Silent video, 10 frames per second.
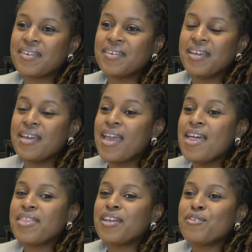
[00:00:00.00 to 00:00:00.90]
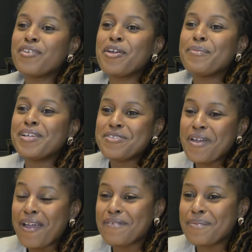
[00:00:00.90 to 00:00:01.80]
Okay, thank you very much
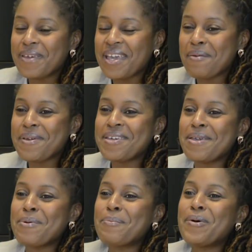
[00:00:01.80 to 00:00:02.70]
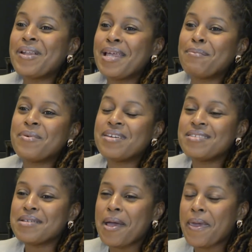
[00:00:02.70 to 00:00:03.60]
for having me. I'm Akima Paul
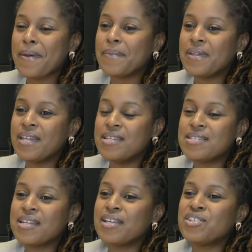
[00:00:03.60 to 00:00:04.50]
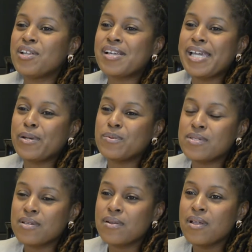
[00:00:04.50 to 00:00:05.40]
Lambert. I am an international
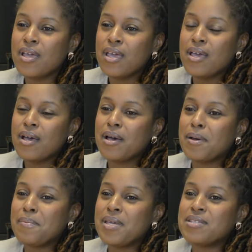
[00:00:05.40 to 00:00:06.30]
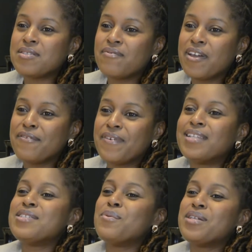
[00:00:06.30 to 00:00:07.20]
counsel. It's a very
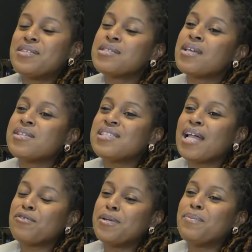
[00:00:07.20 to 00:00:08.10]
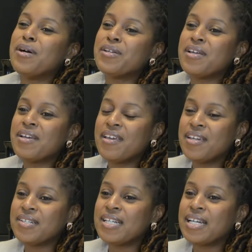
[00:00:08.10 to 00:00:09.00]
fancy way to say a salary partner
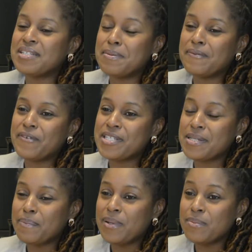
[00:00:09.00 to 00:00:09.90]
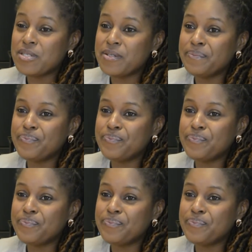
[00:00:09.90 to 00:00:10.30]
here at Double Voice and Plimpton.